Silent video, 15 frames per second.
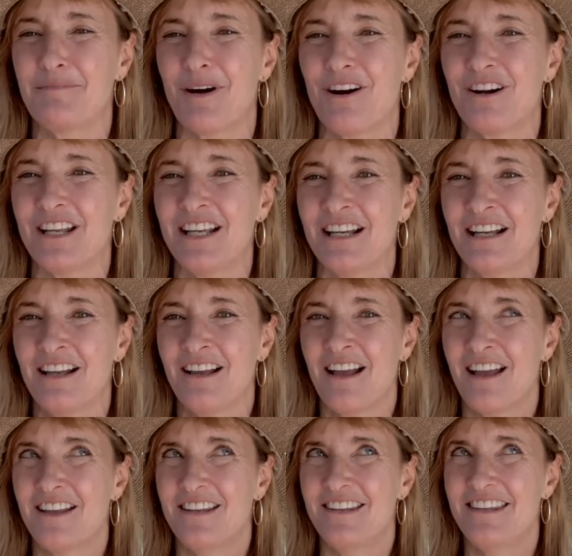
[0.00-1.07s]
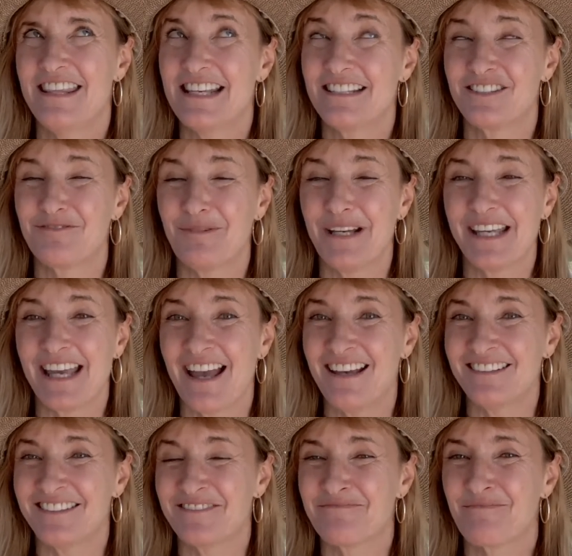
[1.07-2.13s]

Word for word: party this weekend.